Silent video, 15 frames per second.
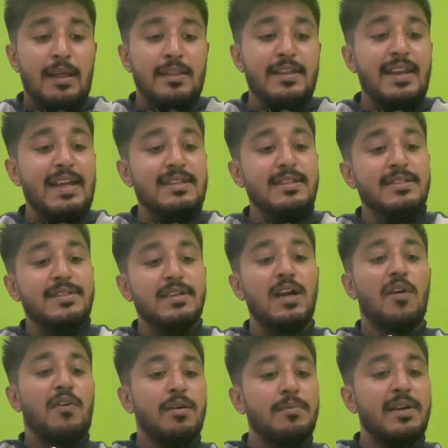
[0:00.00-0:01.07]
The next is the
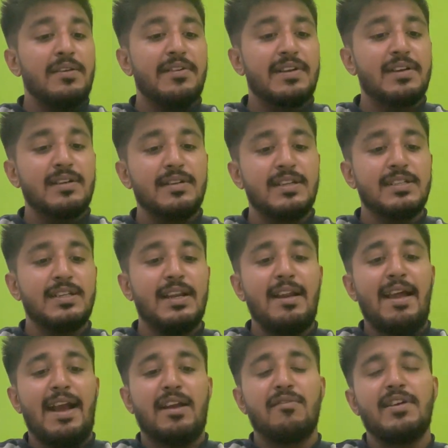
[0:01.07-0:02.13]
government recognition
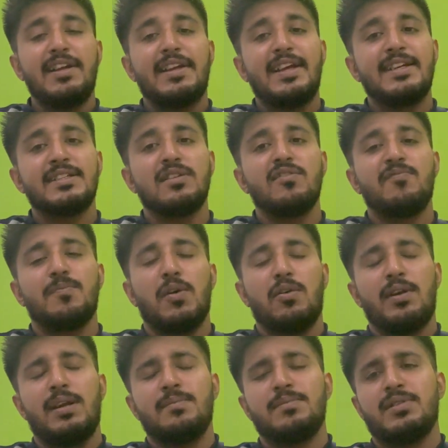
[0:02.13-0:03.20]
and accreditation of
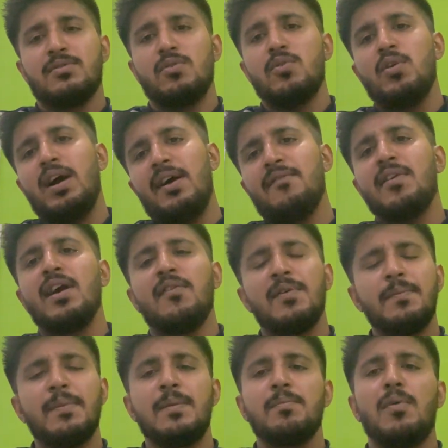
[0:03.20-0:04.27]
programs. So you have
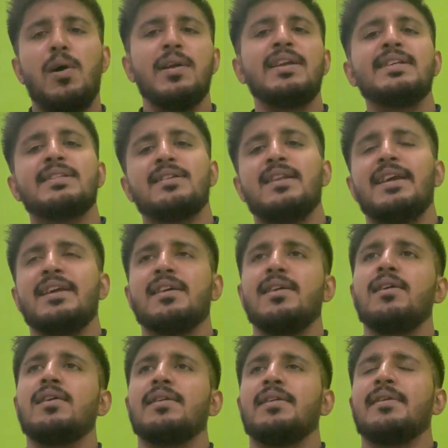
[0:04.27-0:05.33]
government bodies like
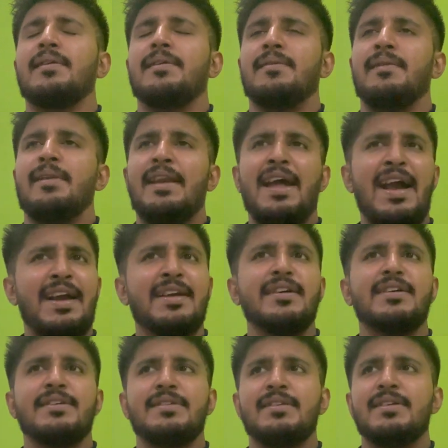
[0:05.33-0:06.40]
your
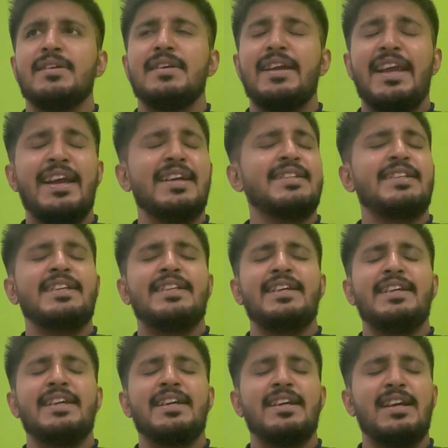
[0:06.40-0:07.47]
NAAC,
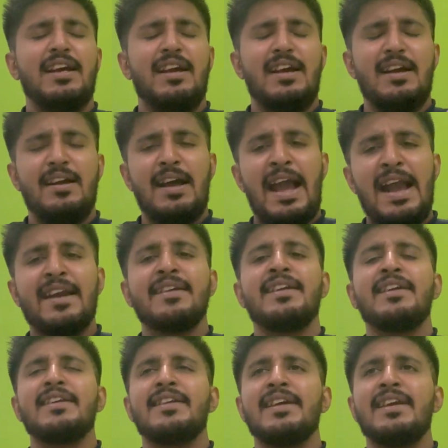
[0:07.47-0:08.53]
AICT,
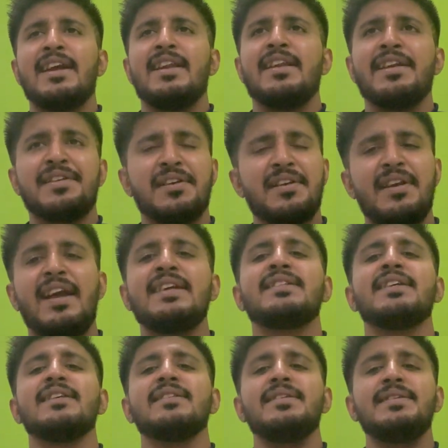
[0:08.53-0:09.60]
accrediting and
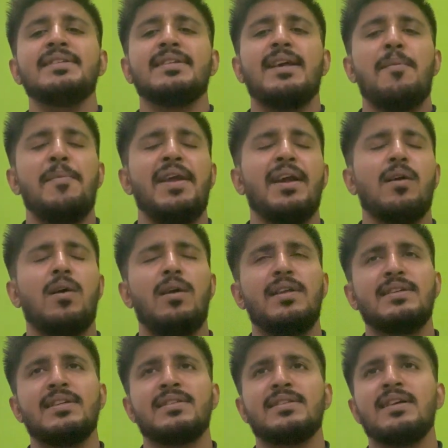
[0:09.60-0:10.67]
recognizing these MBA
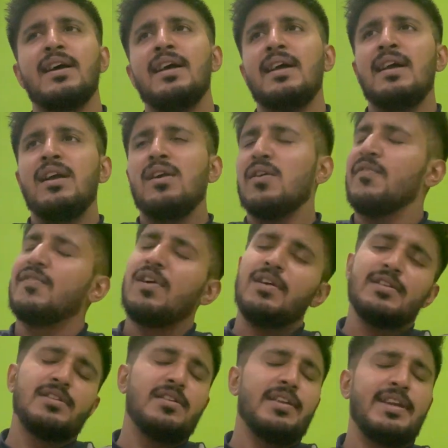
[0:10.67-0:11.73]
colleges. And of
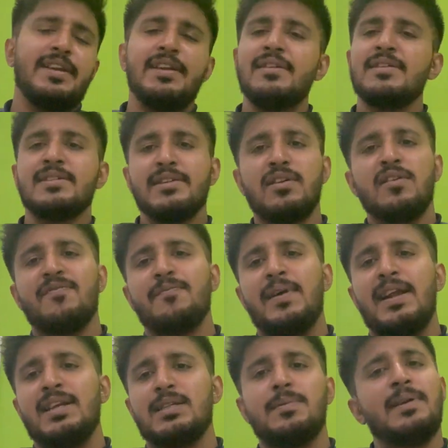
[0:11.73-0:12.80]
course, your Indian Institute of
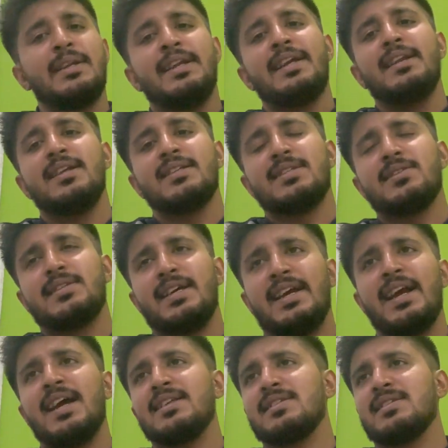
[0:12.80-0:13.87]
Management, needless to say,
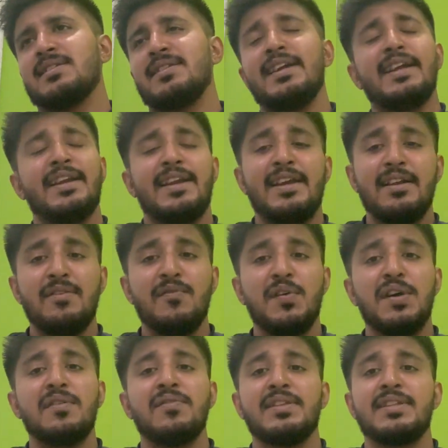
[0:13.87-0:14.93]
has the Indian
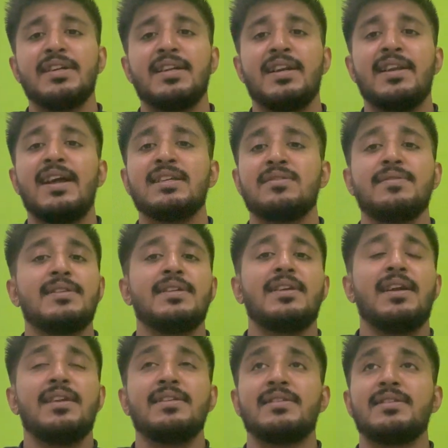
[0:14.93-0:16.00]
word with it attached with it,
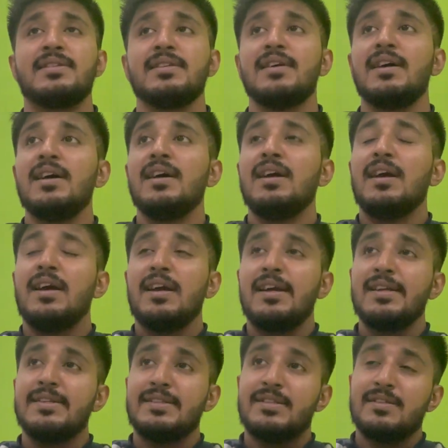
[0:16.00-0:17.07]
and it's
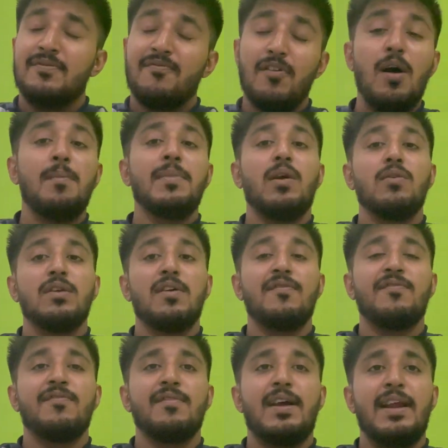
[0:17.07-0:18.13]
it's formed out
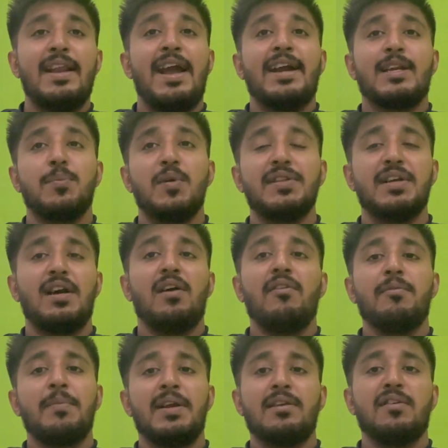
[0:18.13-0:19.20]
of an act by the
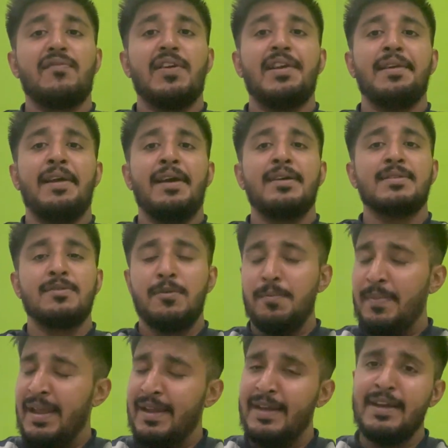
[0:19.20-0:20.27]
government of India, so
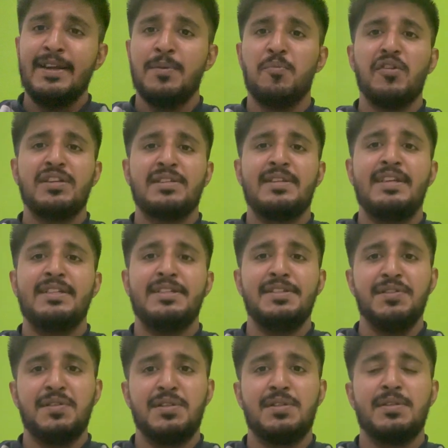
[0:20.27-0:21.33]
making it
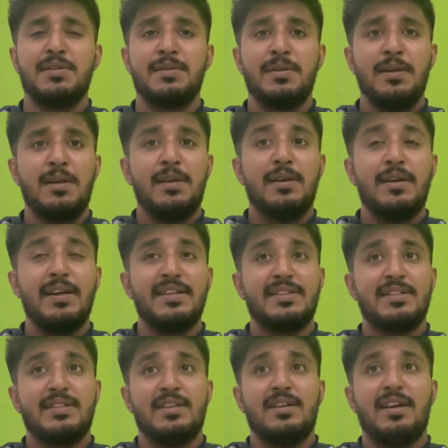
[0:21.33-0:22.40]
prestigious.
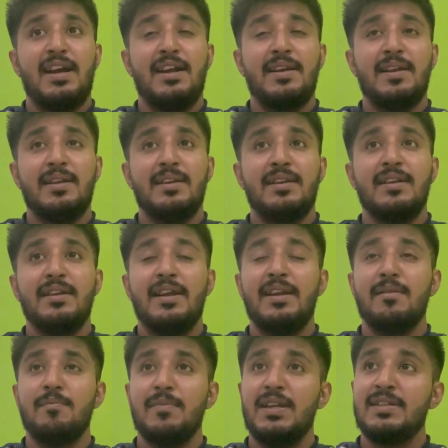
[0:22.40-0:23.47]
It's and in,
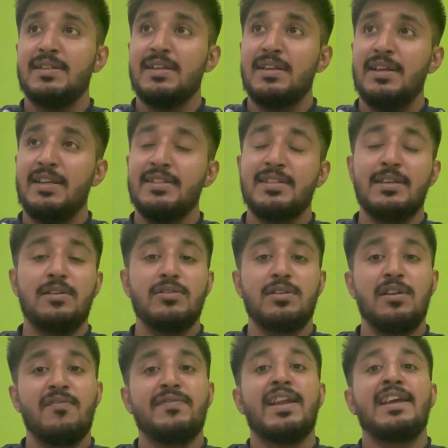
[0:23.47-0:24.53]
in, it's an
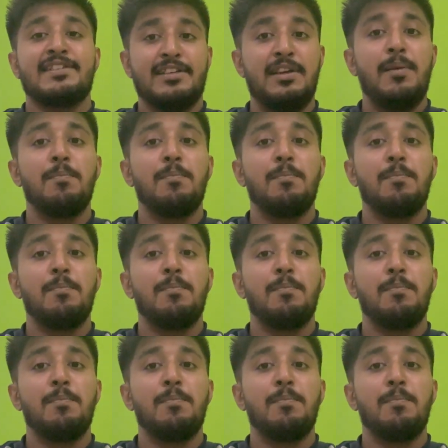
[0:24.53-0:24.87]
institution of national